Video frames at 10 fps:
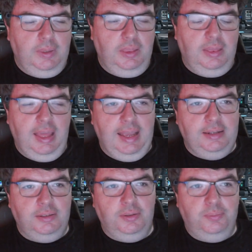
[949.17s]

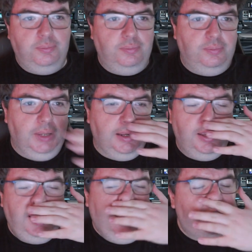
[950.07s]
then like
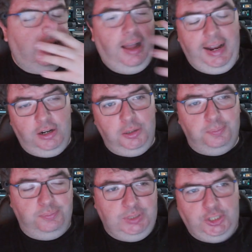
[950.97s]
he had to hire
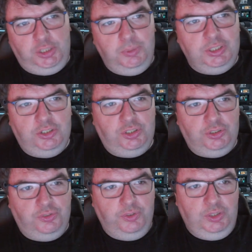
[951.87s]
session
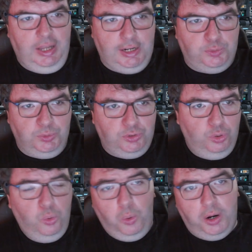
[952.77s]
musicians for the actual
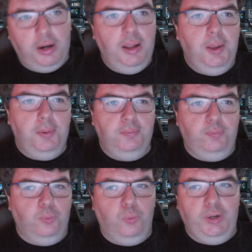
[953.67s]
tour
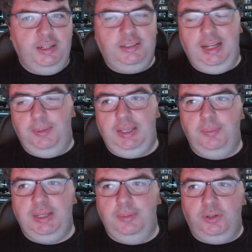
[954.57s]
when it
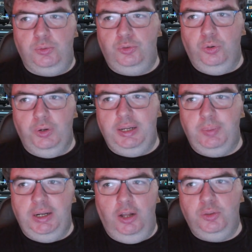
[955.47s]
came time to go touring,
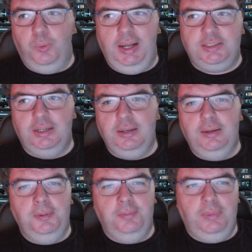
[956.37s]
but otherwise,
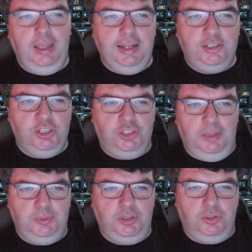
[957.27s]
like it's just
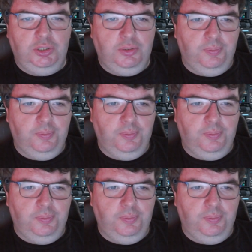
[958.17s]
Tom Scholz.